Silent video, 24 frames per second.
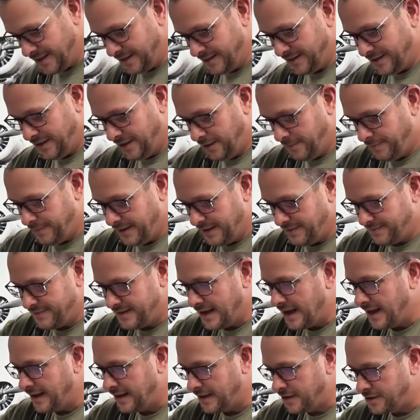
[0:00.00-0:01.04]
a little bit of
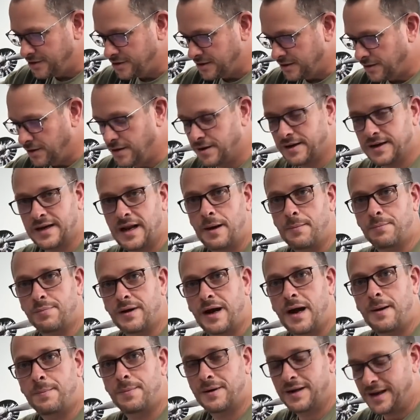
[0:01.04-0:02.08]
knowledge to hook it up
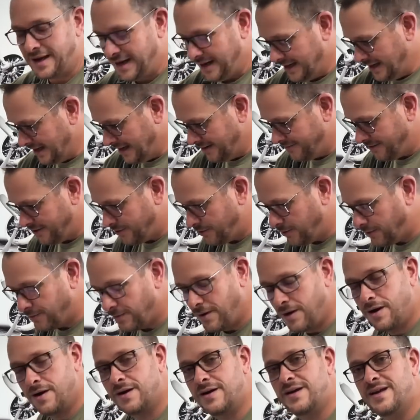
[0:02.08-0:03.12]
properly, and if you do it
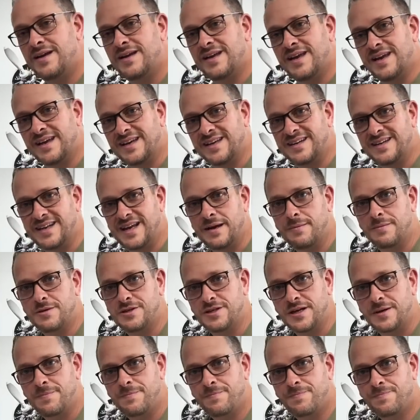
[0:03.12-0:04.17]
wrong, it can
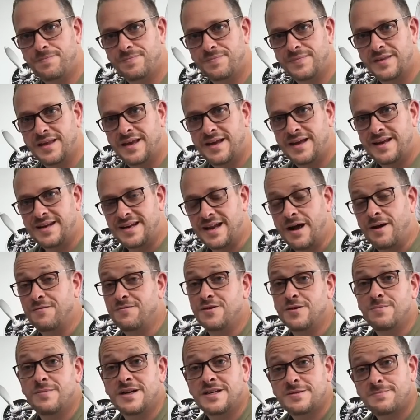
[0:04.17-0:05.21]
damage it. Now a
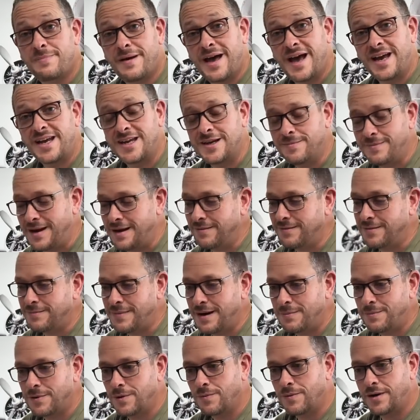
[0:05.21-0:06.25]
few months back, you may
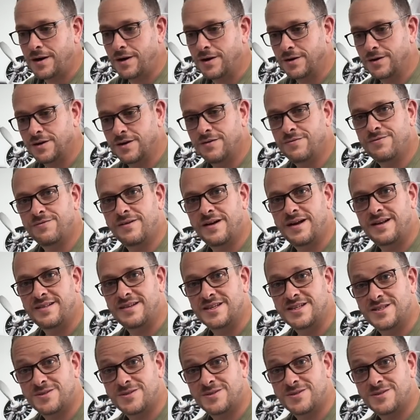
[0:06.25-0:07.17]
remember when our good friend the